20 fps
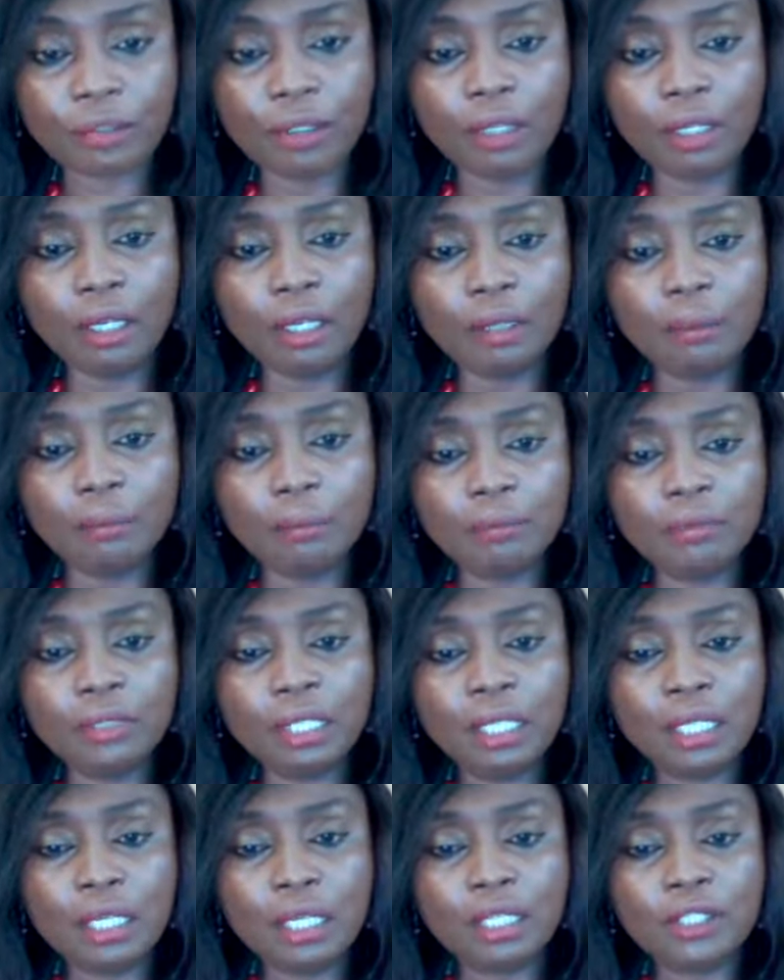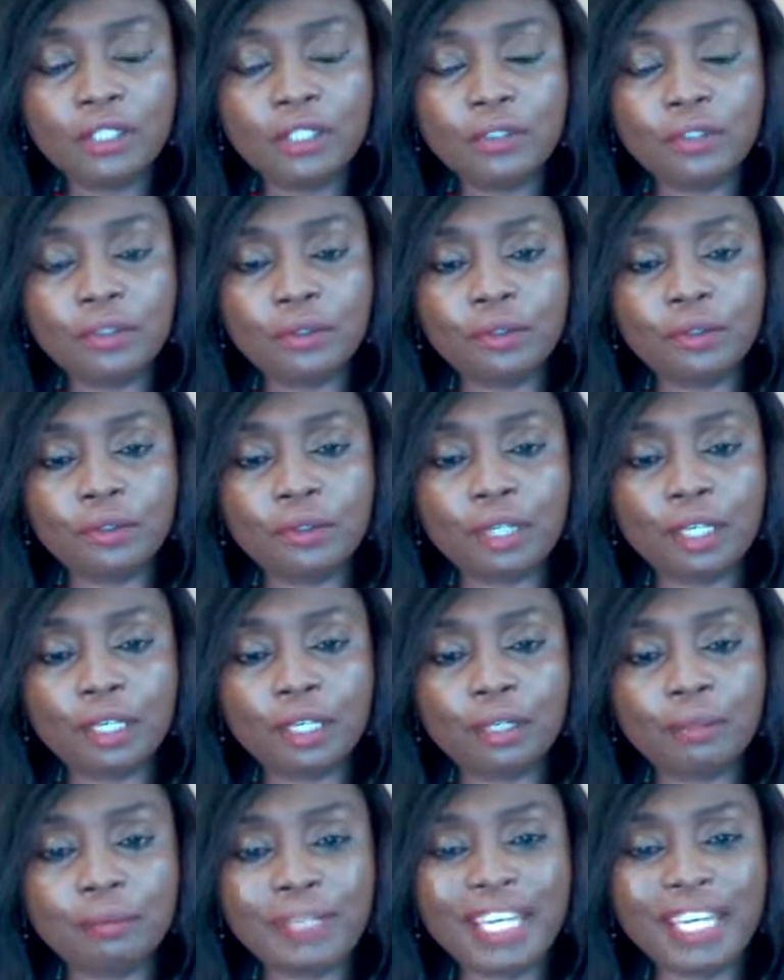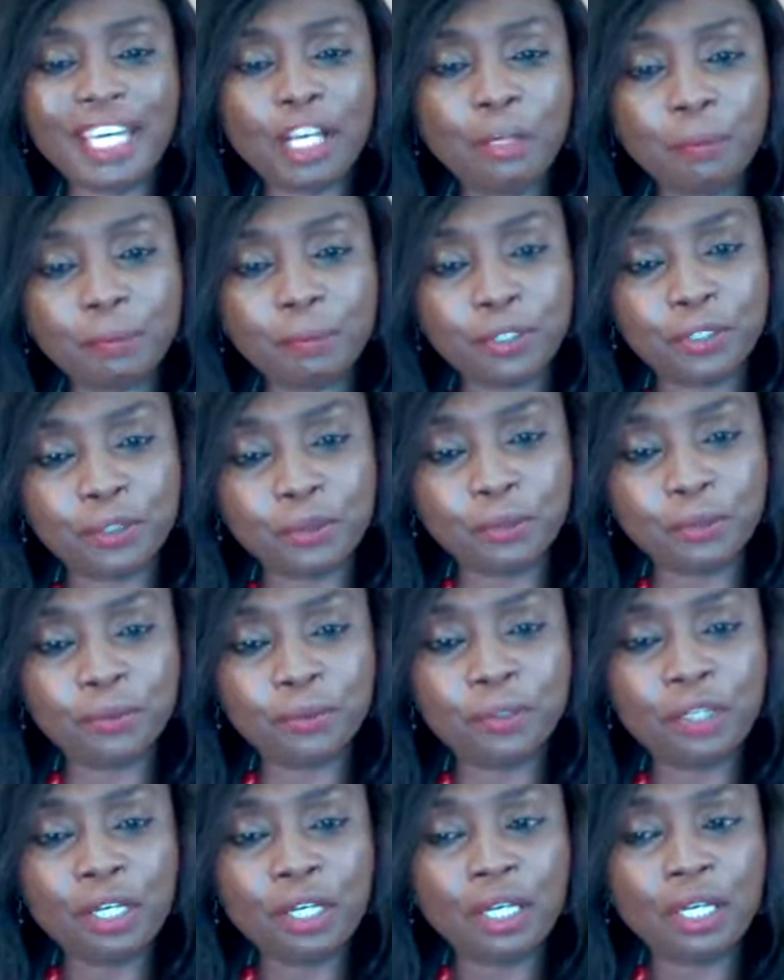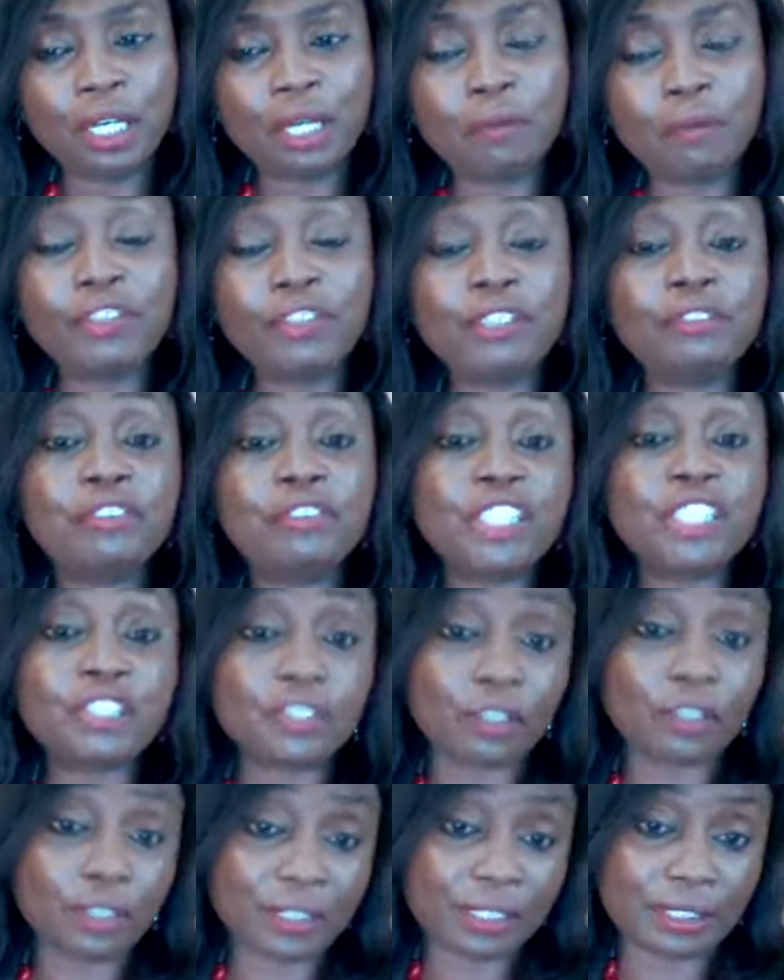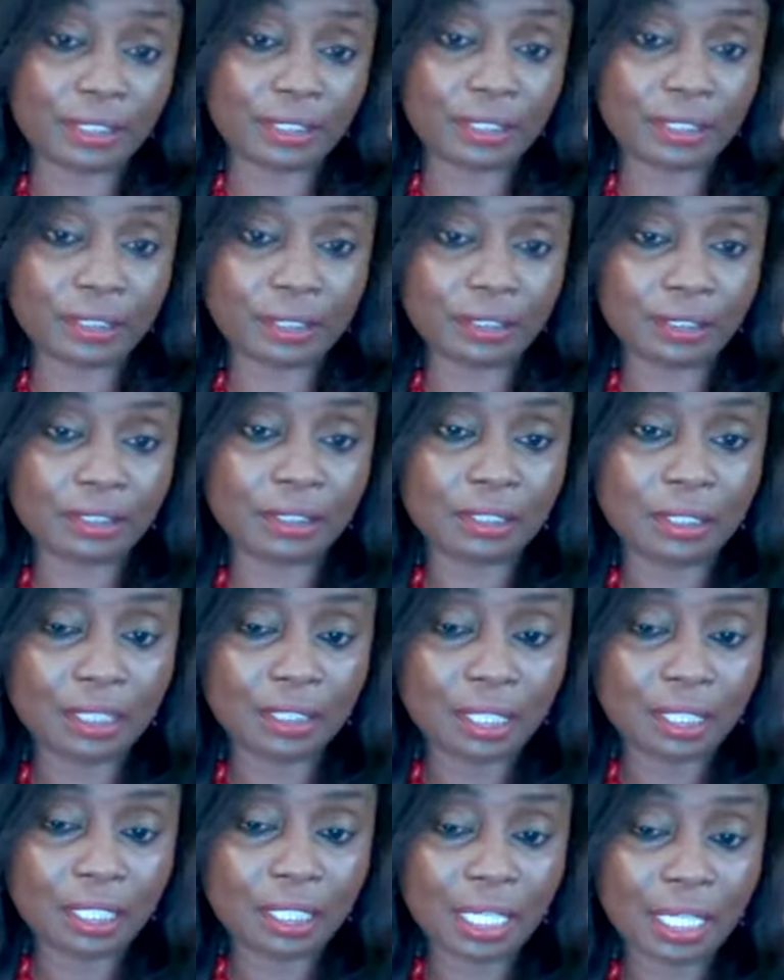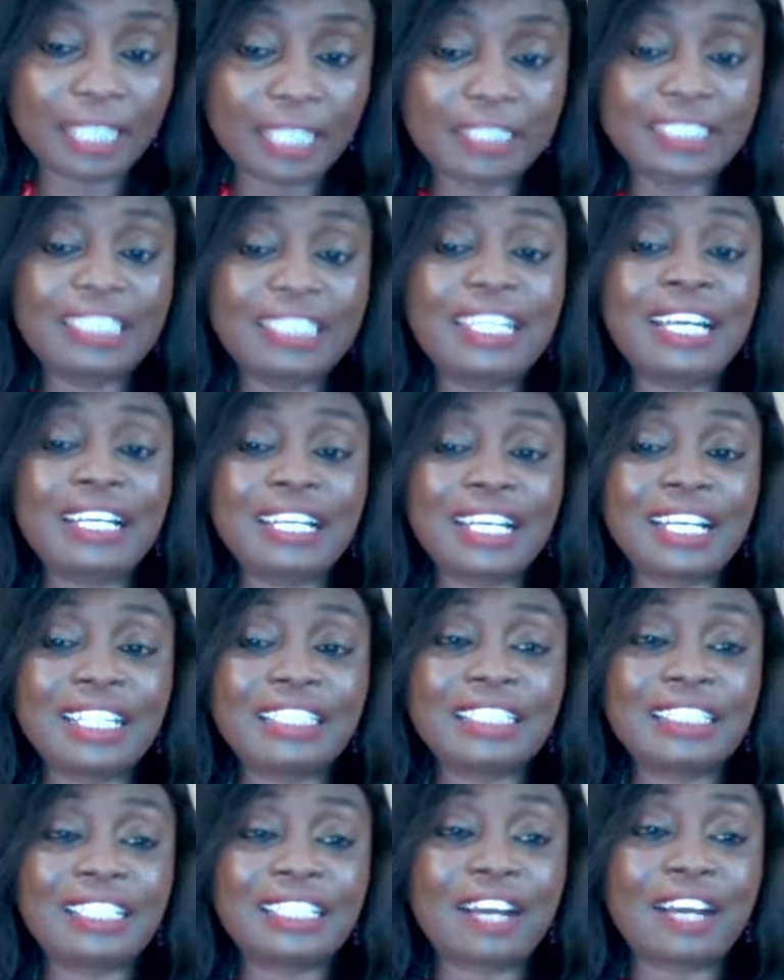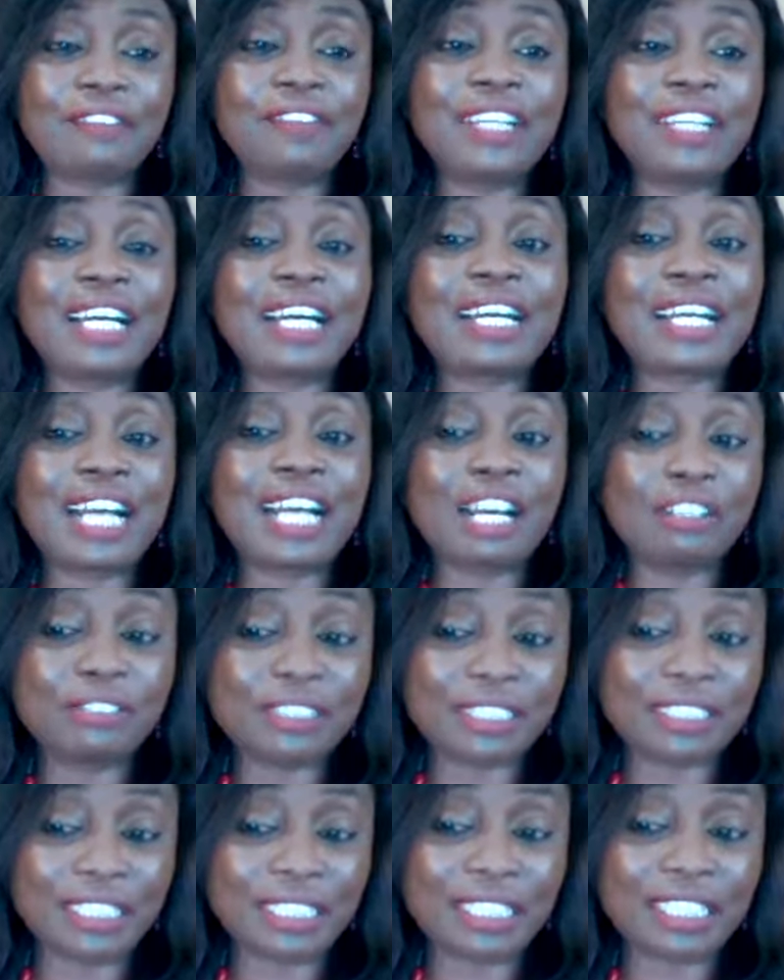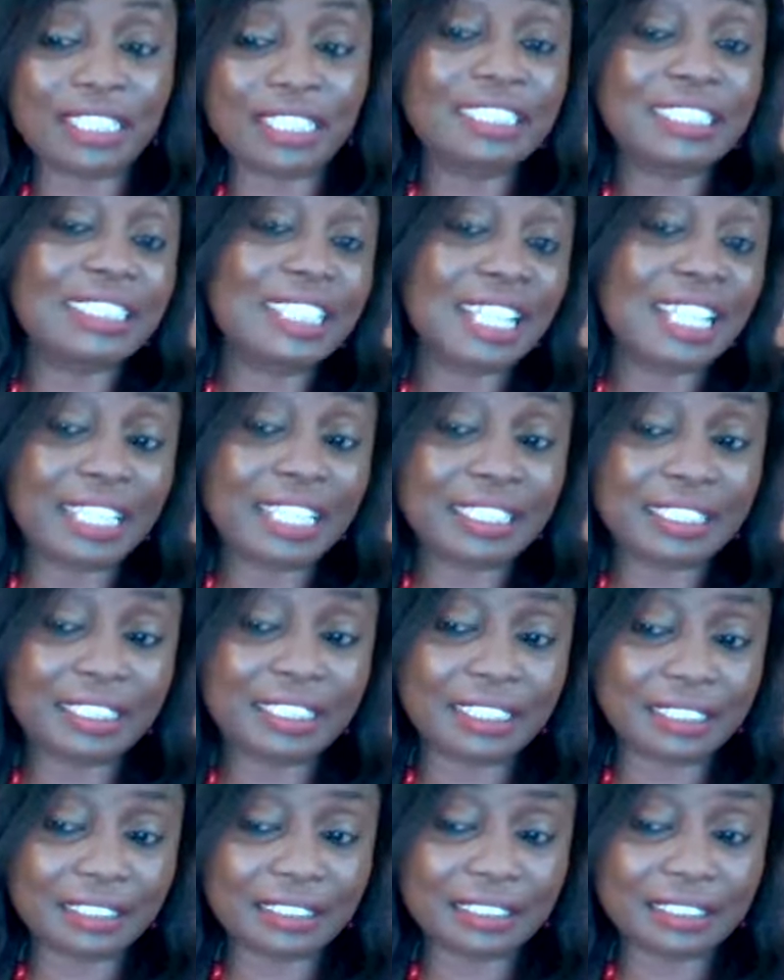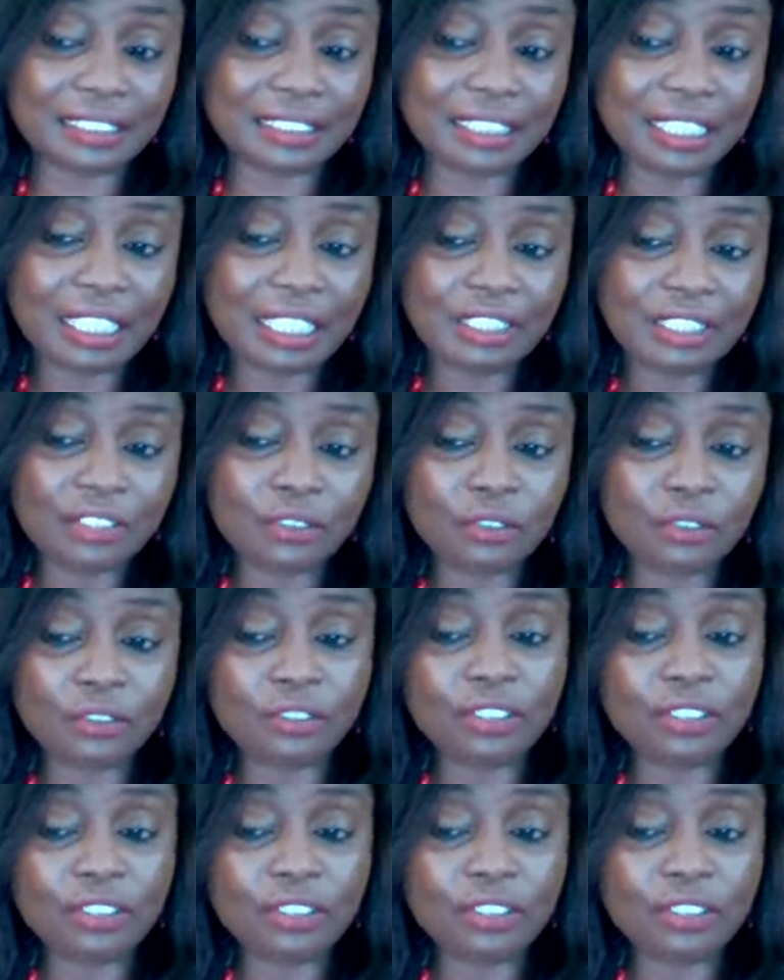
um, you know, um, help you uh, with resources and career counseling and guidance. So